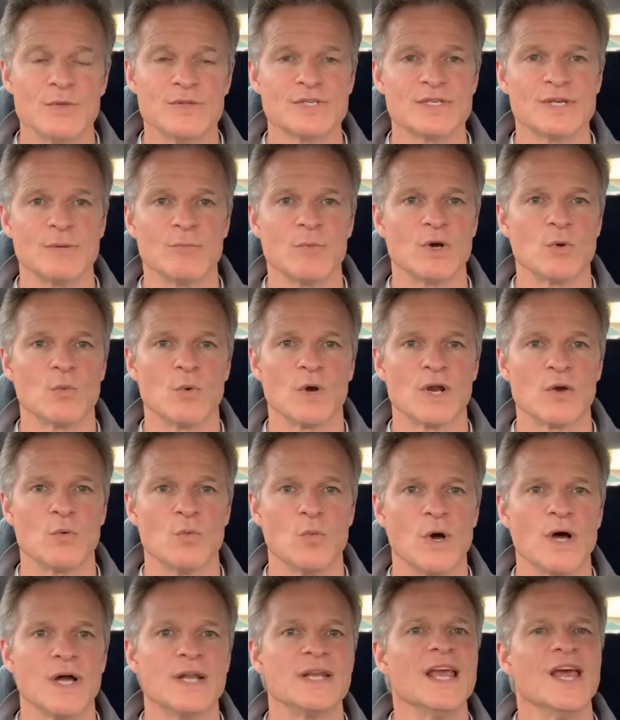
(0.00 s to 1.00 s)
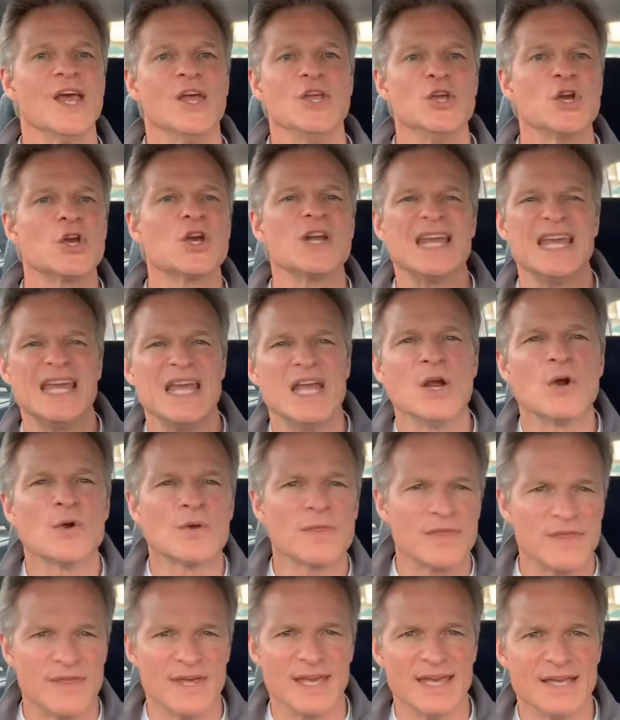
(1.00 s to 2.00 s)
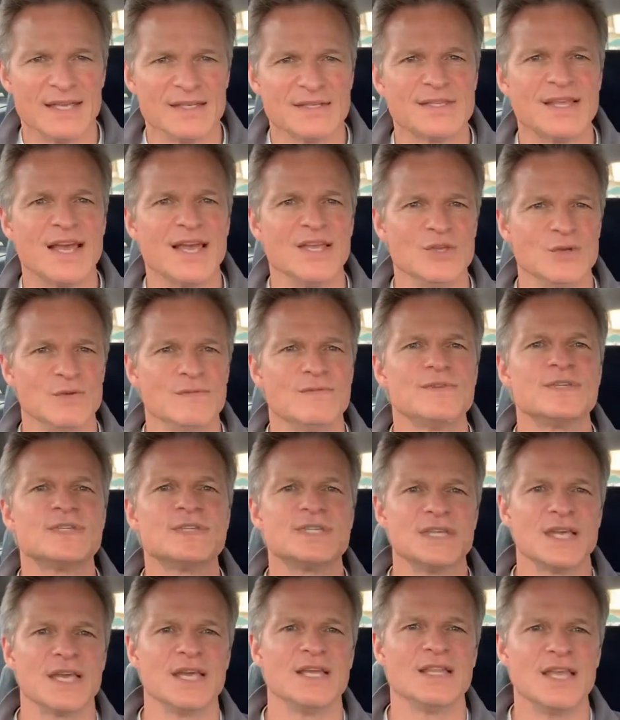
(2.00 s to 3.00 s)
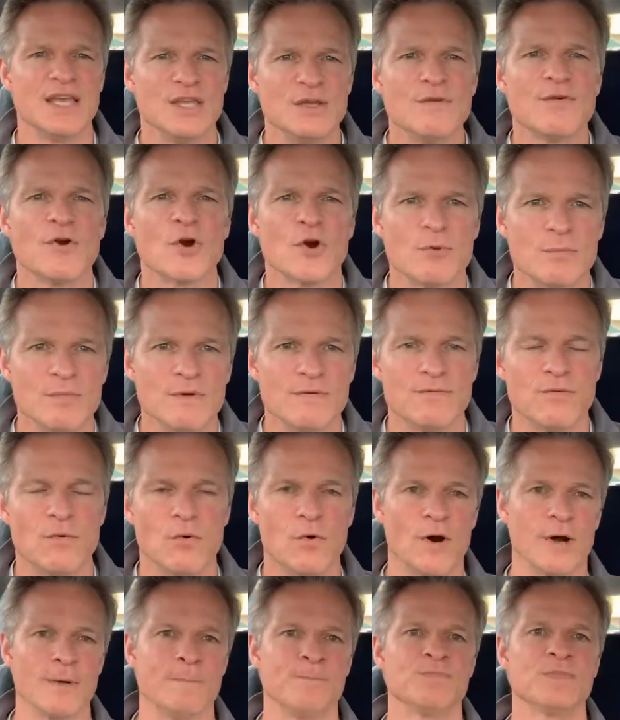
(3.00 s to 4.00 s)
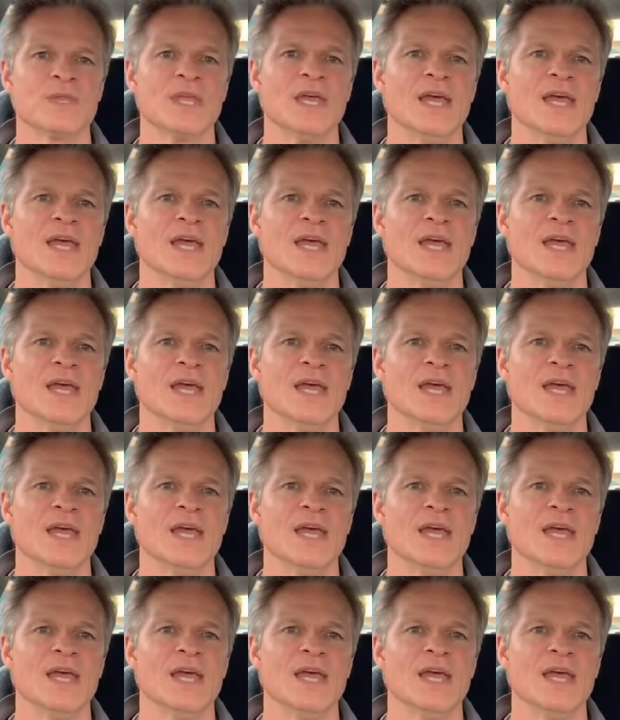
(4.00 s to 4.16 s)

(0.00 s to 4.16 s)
with someone one-on-one, you're going to hear things that you've heard before.